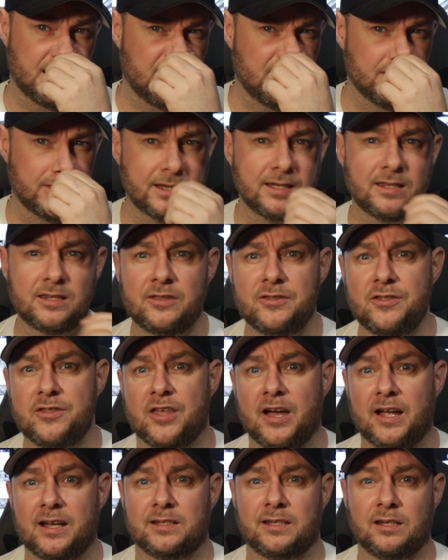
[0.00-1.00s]
Are they
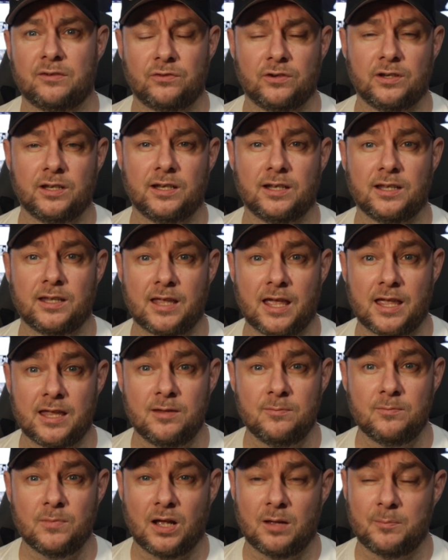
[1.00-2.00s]
that different in
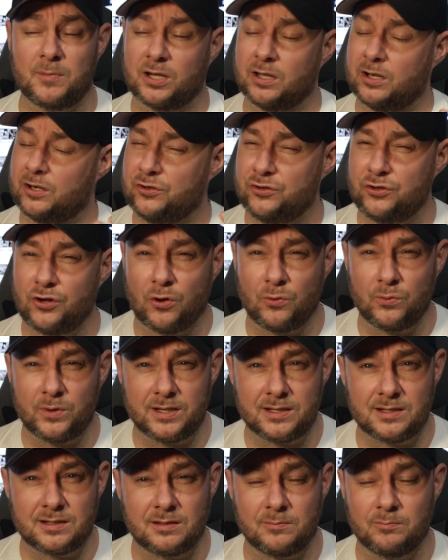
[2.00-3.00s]
game? Am I going to
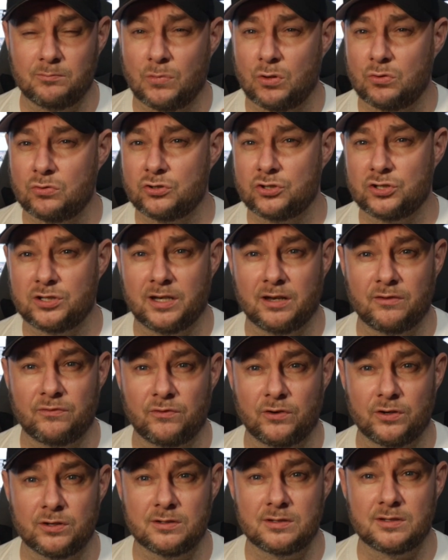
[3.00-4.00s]
notice much
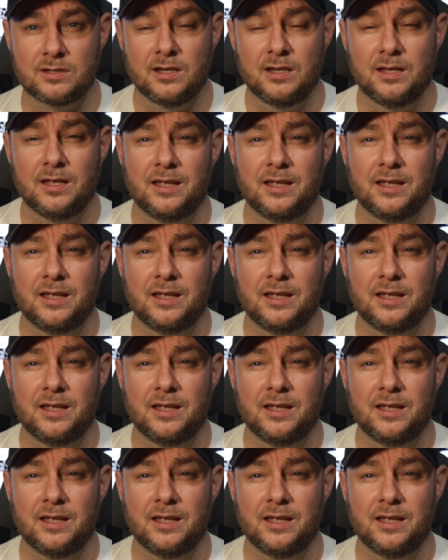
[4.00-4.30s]
difference?